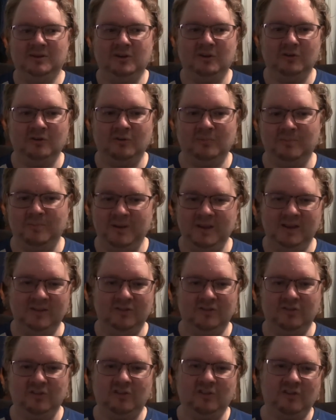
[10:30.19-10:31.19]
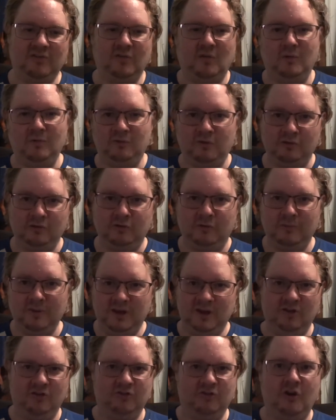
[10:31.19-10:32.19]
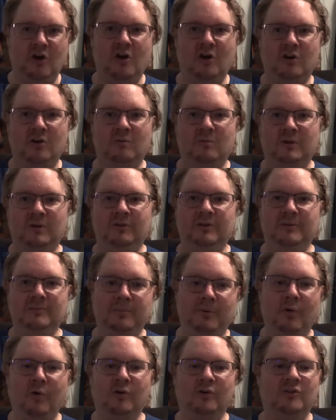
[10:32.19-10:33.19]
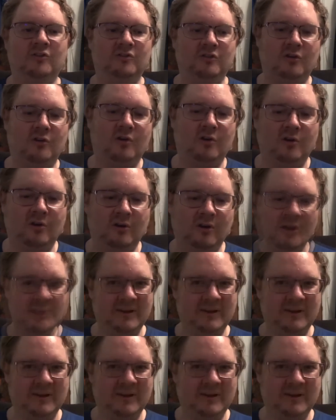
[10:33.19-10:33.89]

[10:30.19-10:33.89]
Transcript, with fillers: you know, just being the successful social media star really important to her.